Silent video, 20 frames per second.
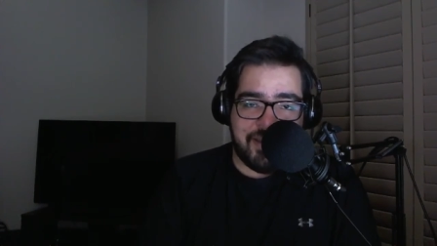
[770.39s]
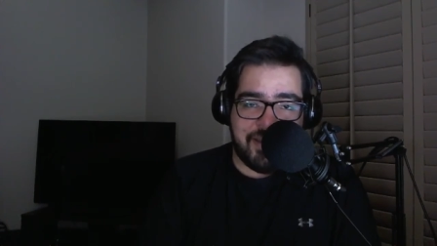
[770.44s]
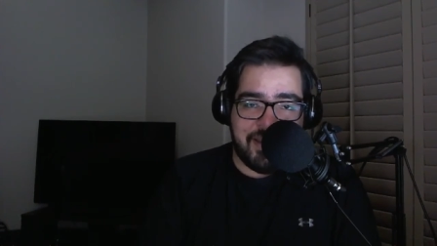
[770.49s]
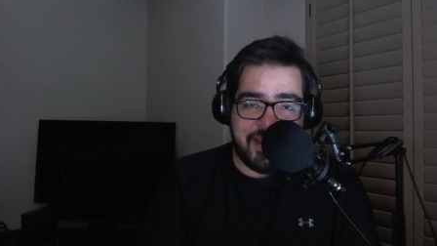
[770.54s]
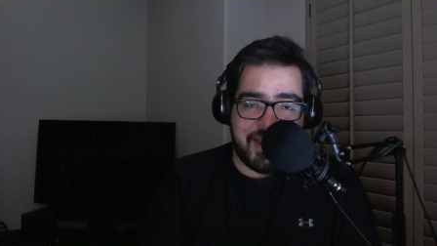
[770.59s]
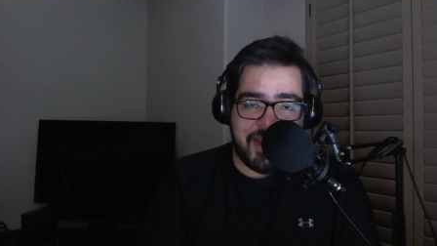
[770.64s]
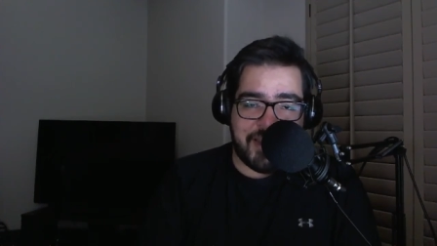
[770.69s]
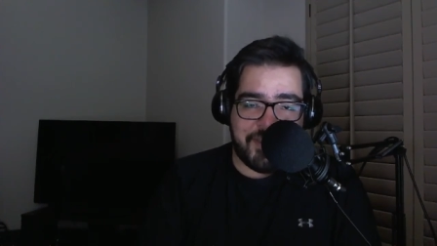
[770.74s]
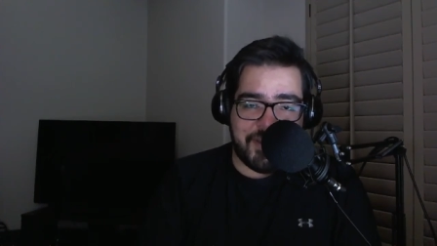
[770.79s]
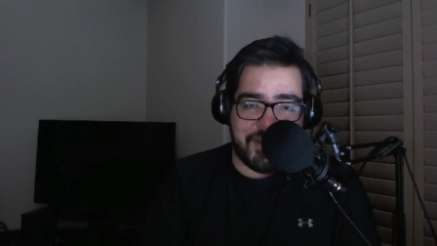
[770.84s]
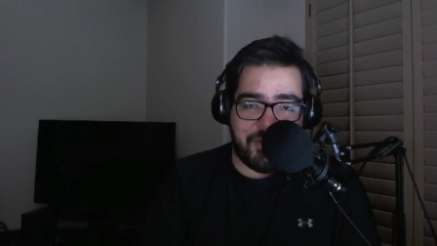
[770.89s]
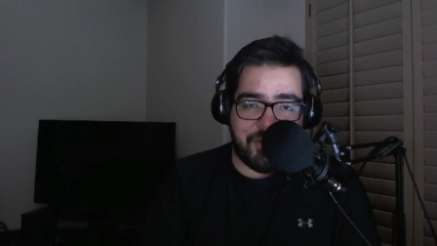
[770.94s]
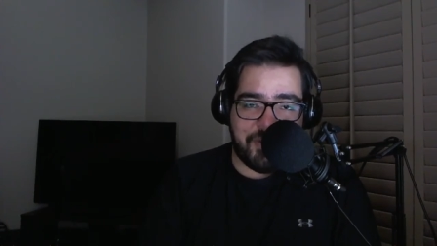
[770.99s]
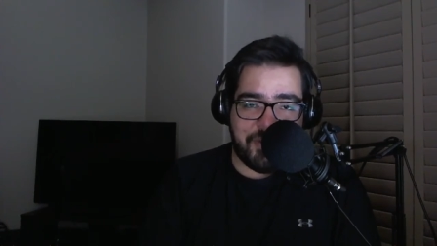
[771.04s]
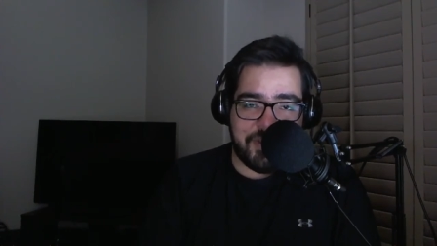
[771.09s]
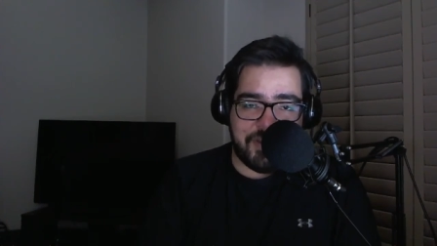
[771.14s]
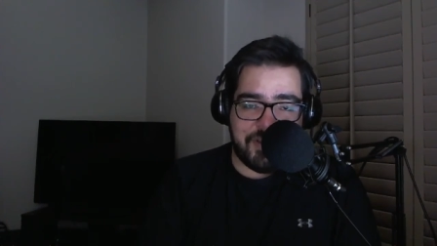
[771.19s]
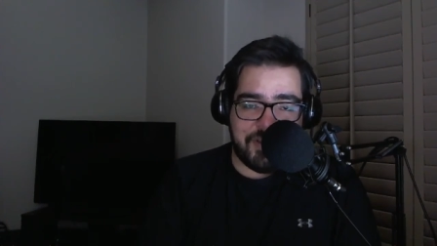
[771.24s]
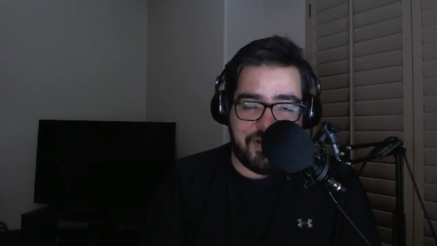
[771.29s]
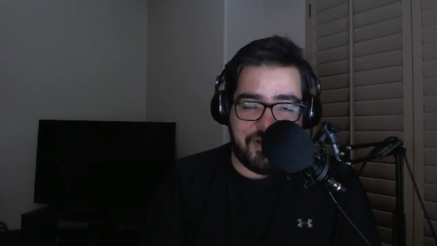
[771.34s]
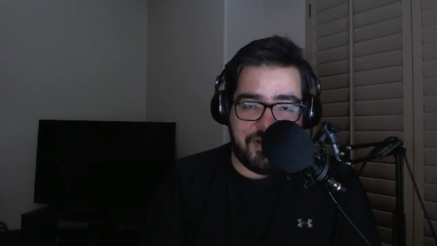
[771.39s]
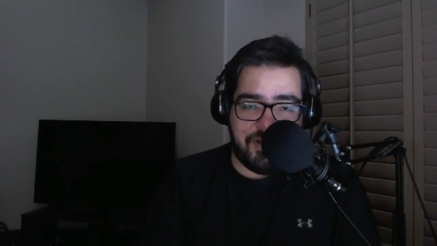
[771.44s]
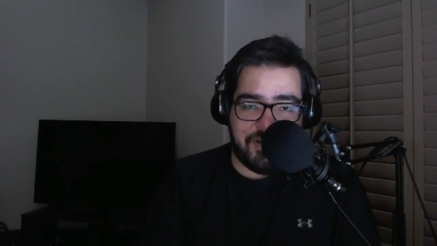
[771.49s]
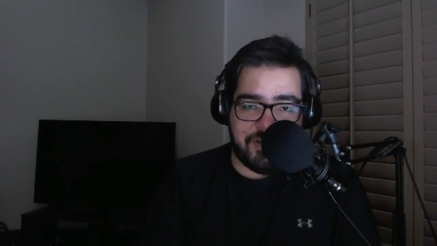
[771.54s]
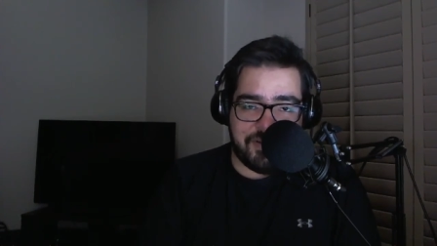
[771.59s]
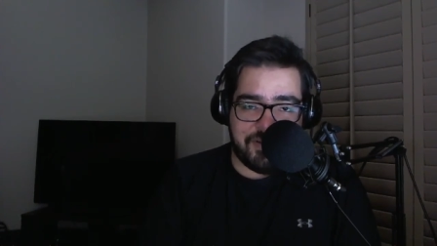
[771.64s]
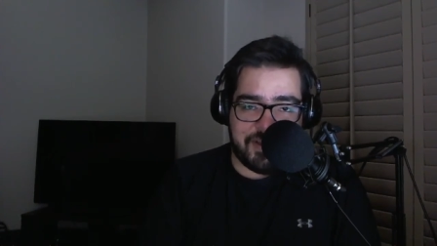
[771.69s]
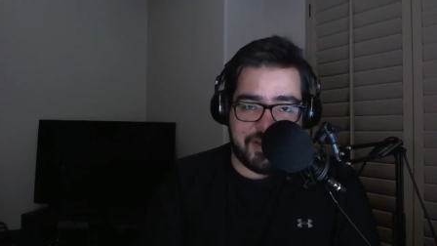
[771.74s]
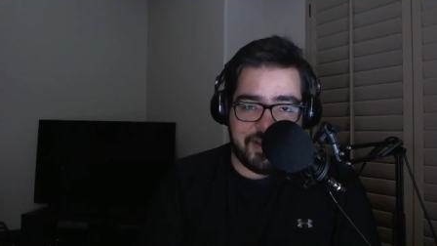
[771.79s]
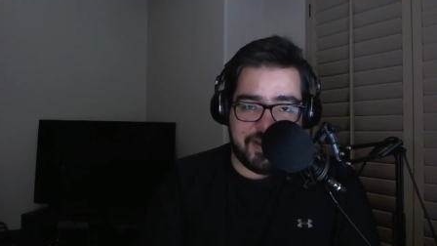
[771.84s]
And I think we
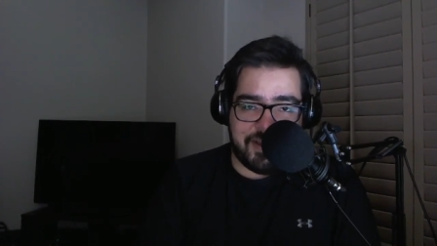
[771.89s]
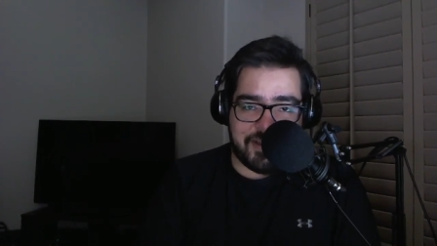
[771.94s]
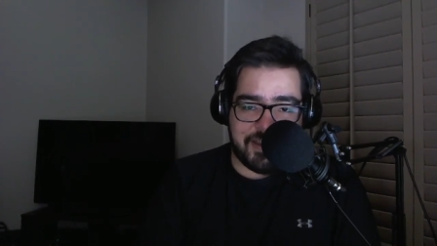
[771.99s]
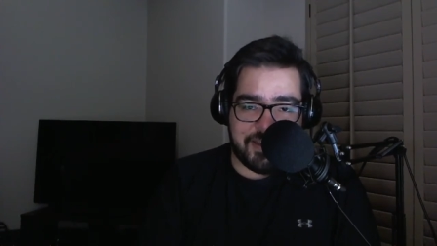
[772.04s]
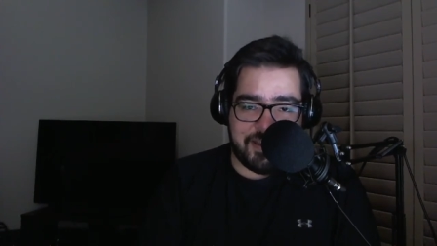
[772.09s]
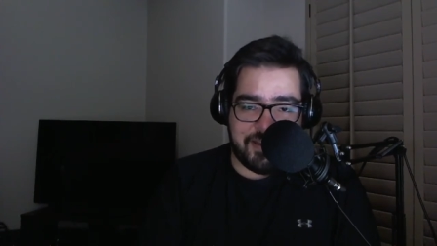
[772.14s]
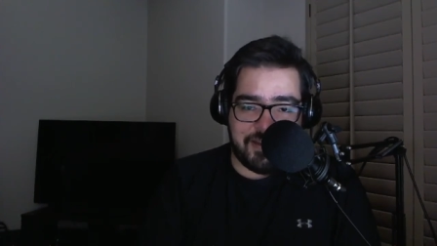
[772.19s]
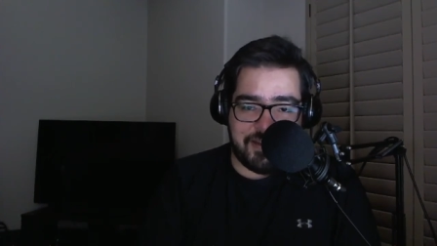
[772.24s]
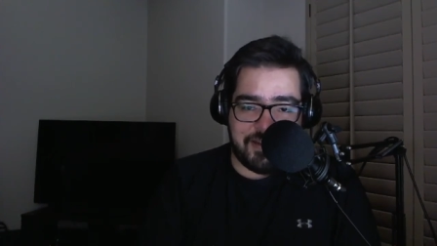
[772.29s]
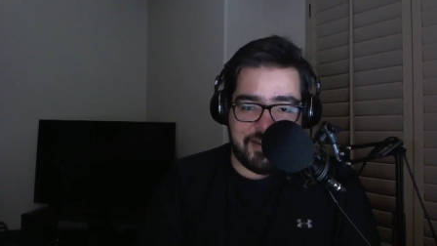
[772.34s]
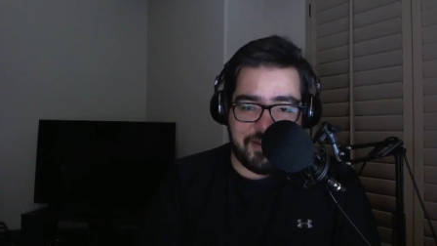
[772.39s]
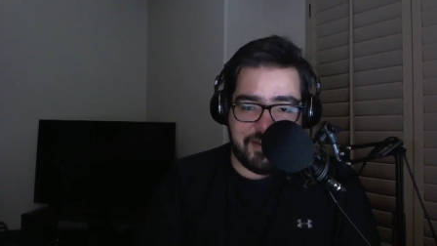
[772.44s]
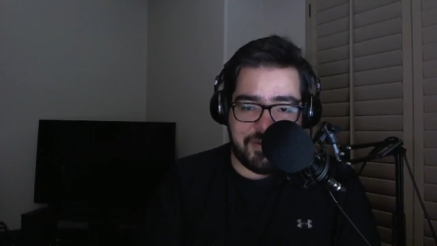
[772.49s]
all uh, can uh,